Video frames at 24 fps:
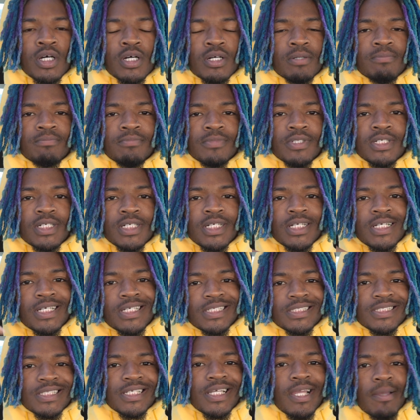up
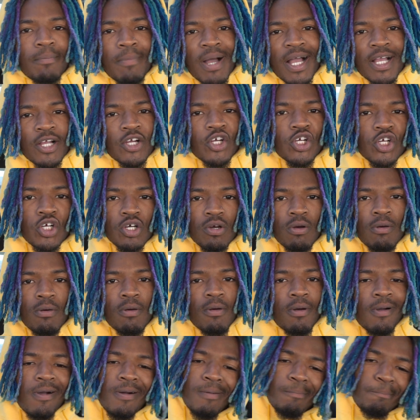to get my girl.
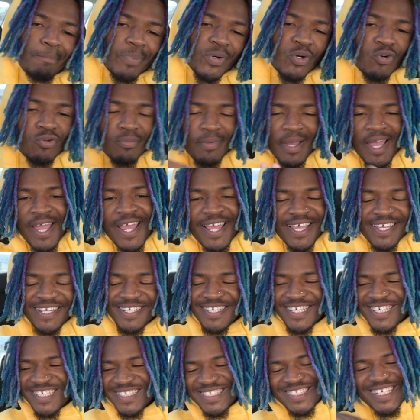Oh man you
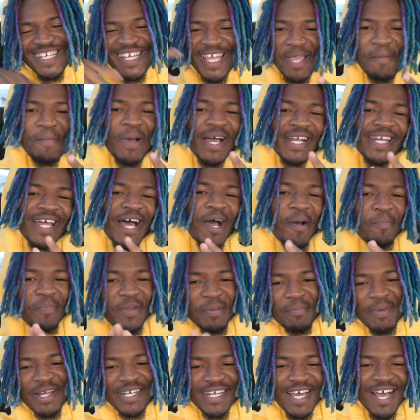know what I'm saying? Get my dog,
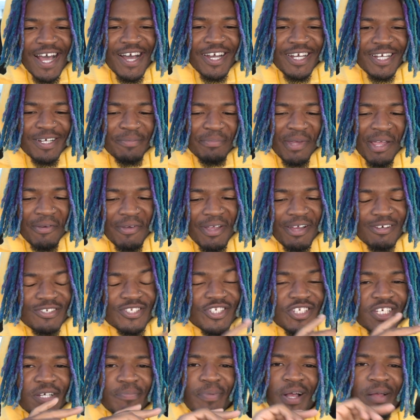pick my dog up, man. we gonna
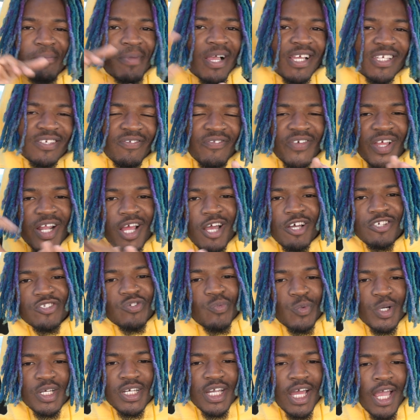chill, probably make some videos or
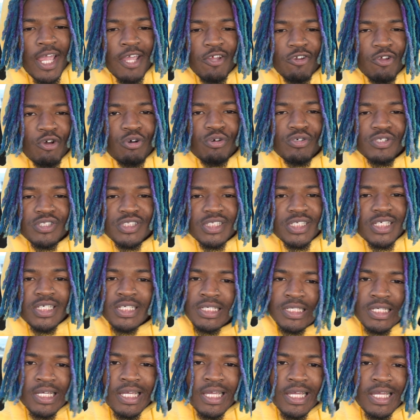whatnot, you know what I'm
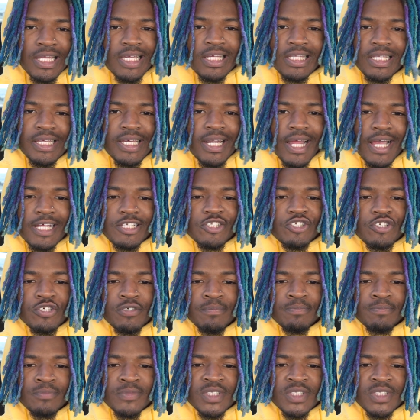saying? It lit at you.